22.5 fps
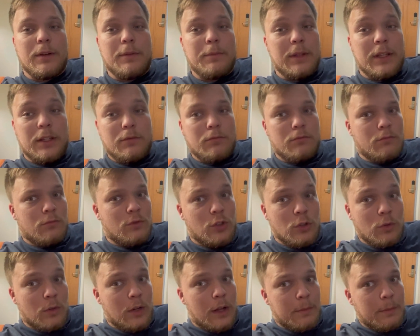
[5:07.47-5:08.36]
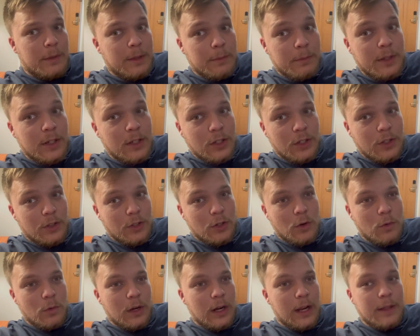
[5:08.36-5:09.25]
I'm like, dude, I'm in the middle of nowhere.